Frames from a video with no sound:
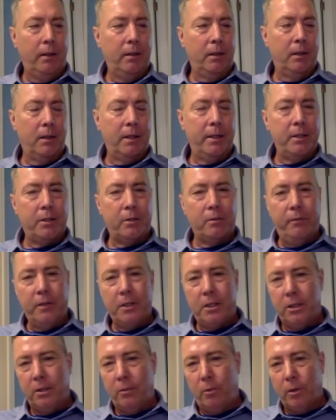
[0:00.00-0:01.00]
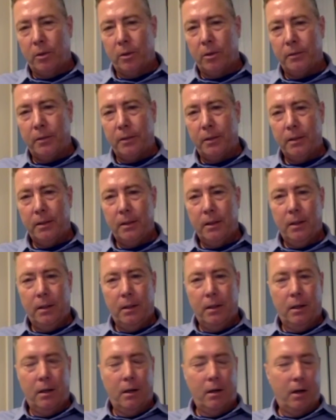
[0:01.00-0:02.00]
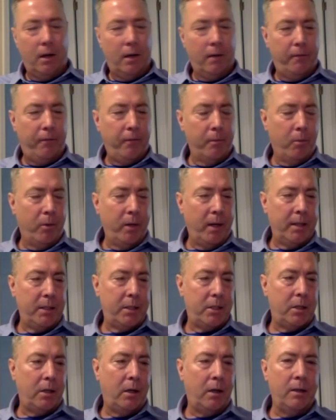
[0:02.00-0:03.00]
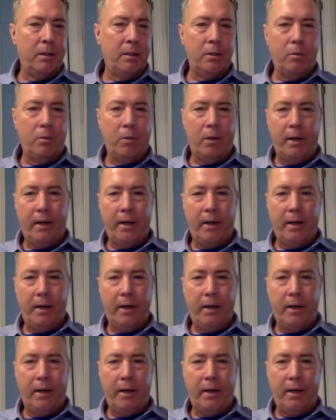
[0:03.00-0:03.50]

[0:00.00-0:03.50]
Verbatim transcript: in the laser vision world. Uh, uh, from when I started